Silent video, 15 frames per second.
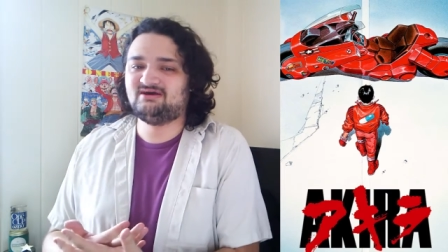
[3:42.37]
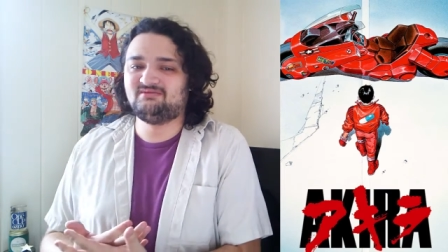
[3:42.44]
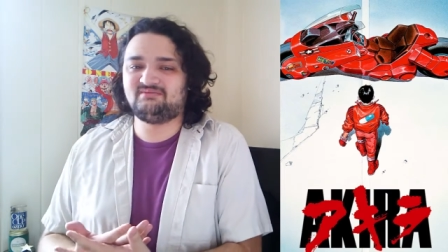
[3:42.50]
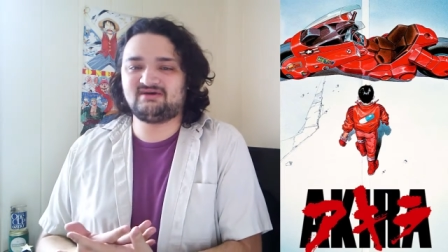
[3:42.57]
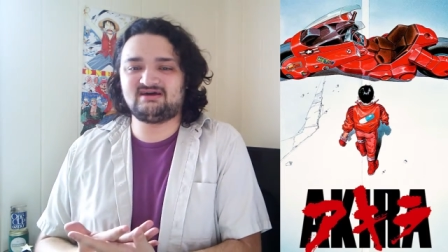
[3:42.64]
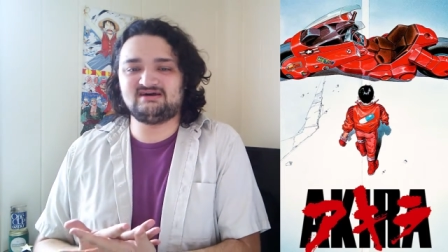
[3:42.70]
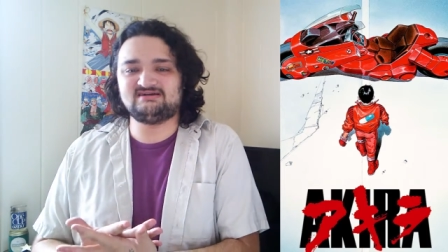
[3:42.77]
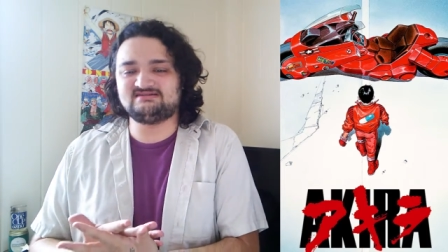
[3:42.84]

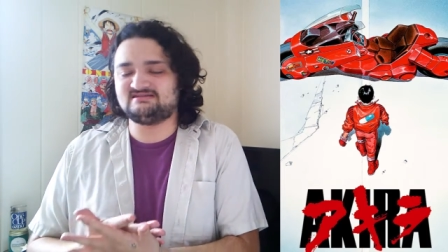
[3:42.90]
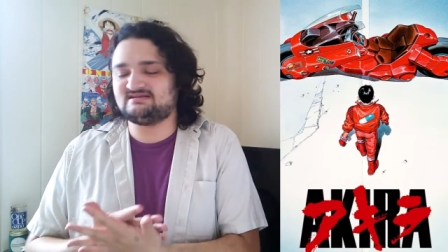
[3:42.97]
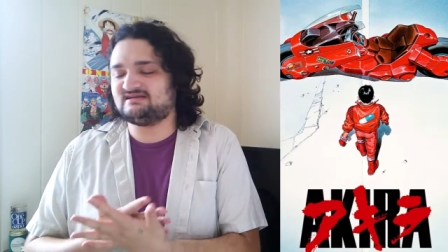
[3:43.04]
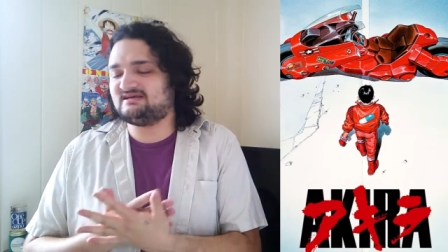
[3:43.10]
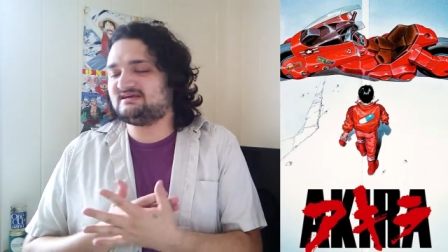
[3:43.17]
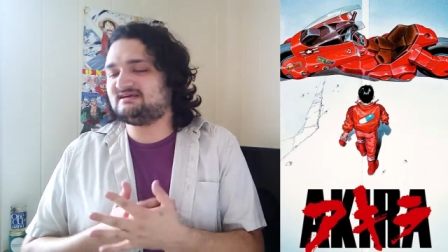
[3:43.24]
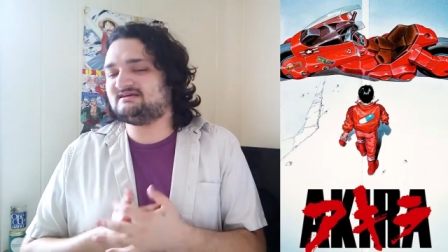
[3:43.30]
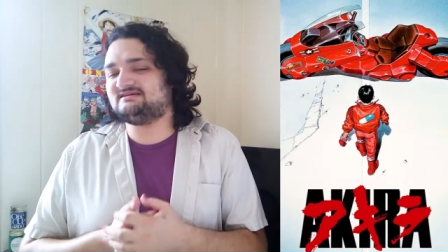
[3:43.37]
Because
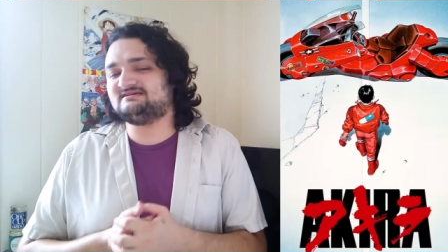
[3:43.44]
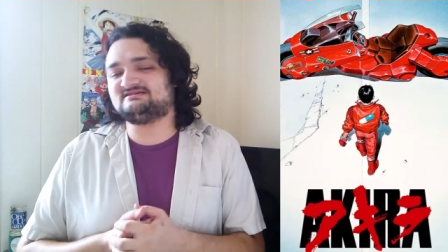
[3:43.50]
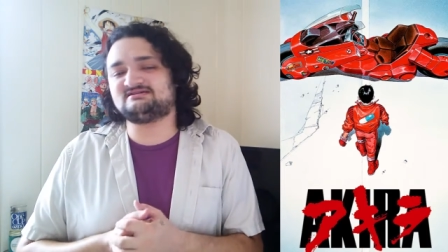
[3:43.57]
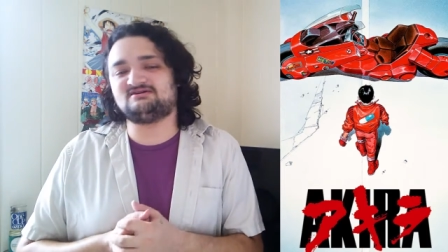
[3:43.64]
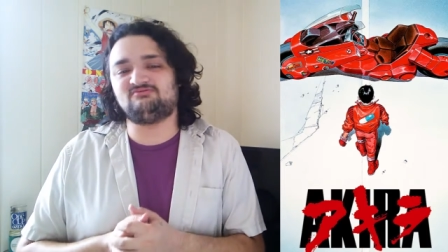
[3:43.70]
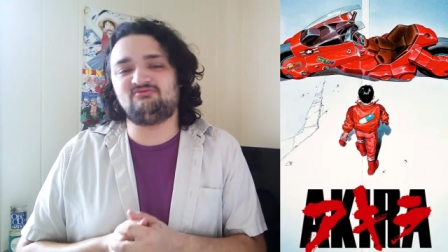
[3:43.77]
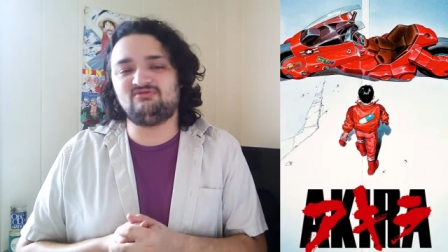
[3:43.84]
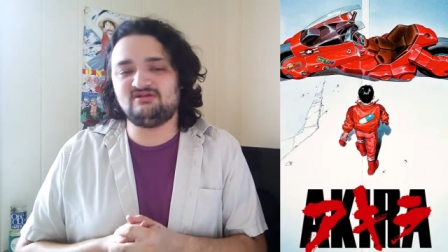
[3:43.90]
it is
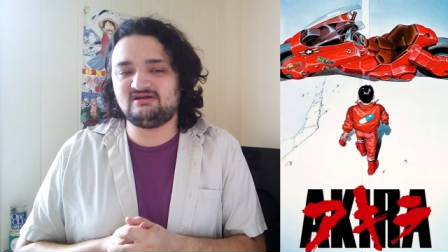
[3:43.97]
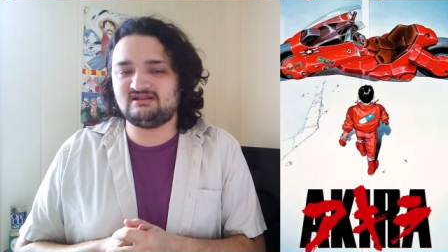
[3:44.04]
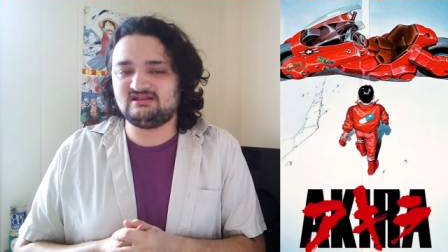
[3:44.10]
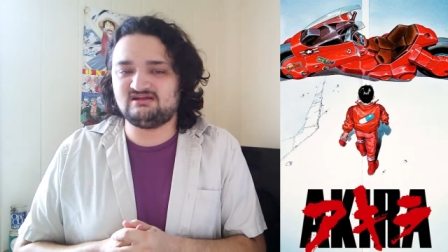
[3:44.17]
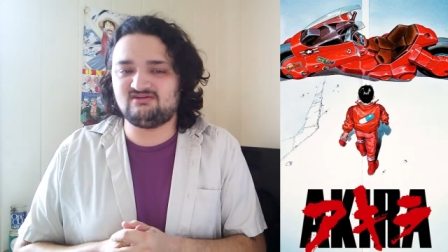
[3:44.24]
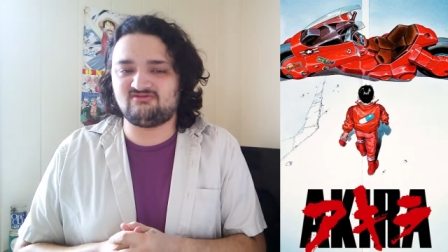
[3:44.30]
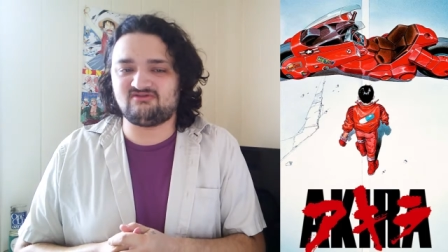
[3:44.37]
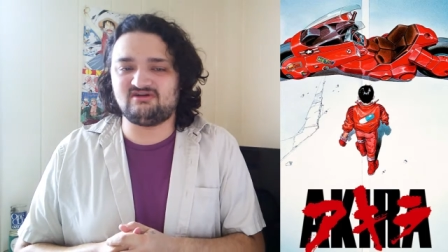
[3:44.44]
completely
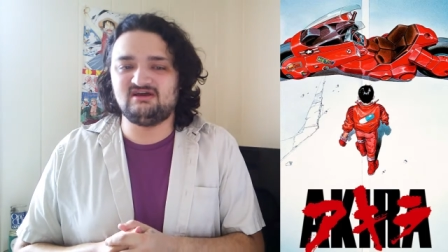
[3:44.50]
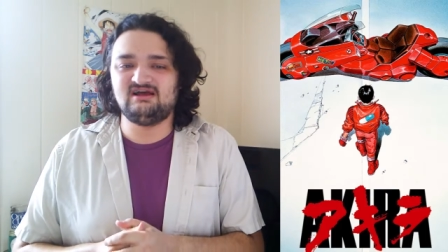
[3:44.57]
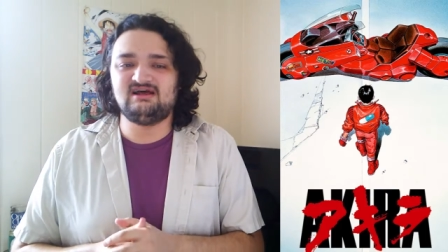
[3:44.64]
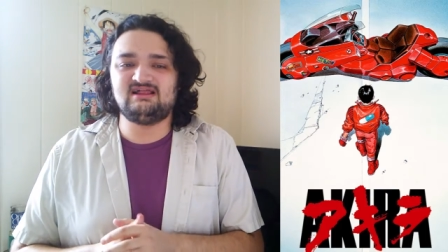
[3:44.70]
different.